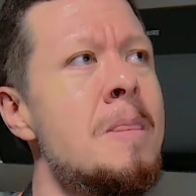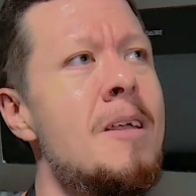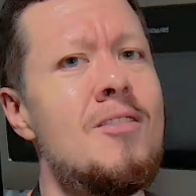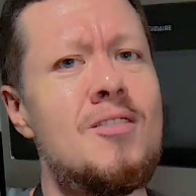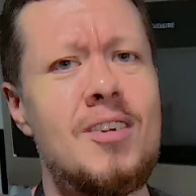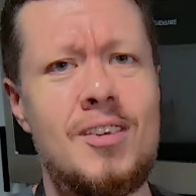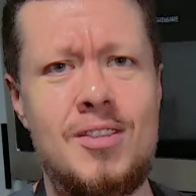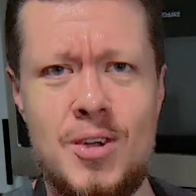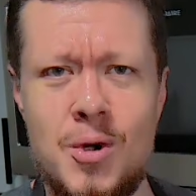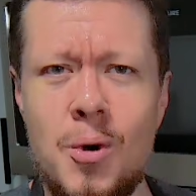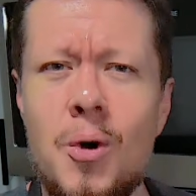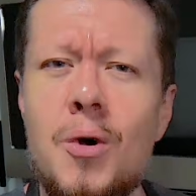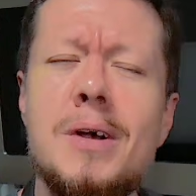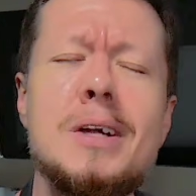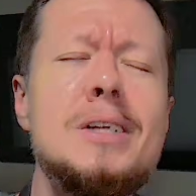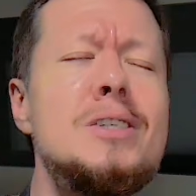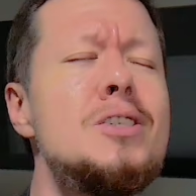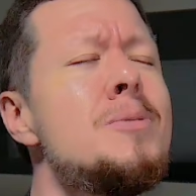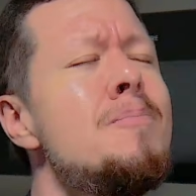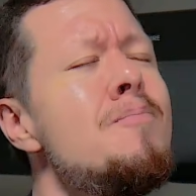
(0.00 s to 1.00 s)
It's got the
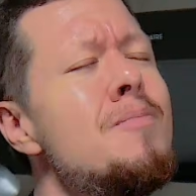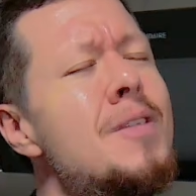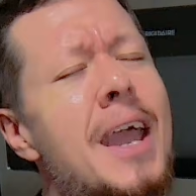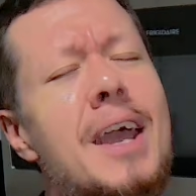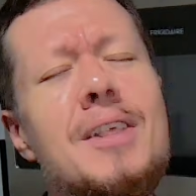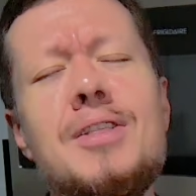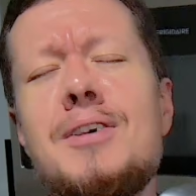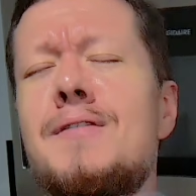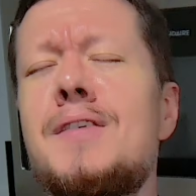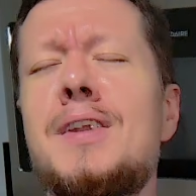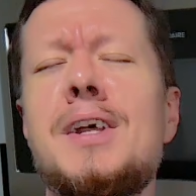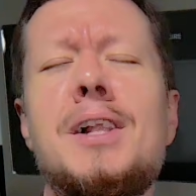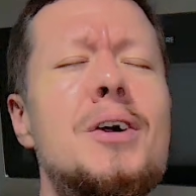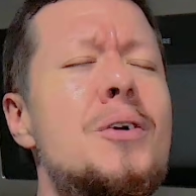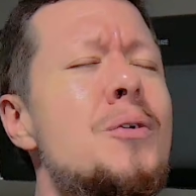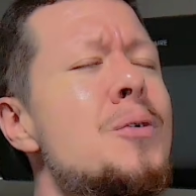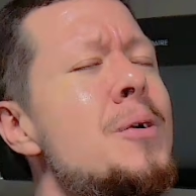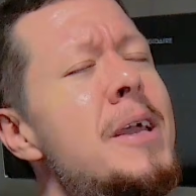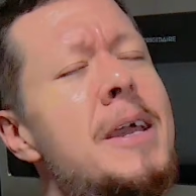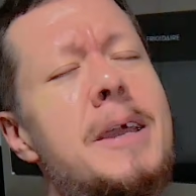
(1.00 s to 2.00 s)
orange and the vanilla
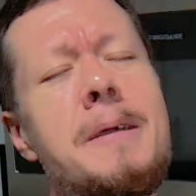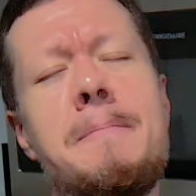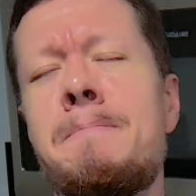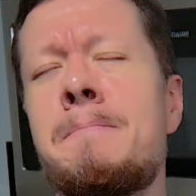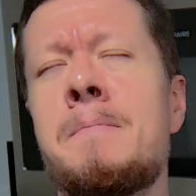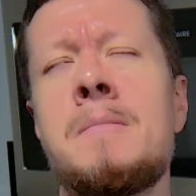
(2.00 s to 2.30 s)
cream.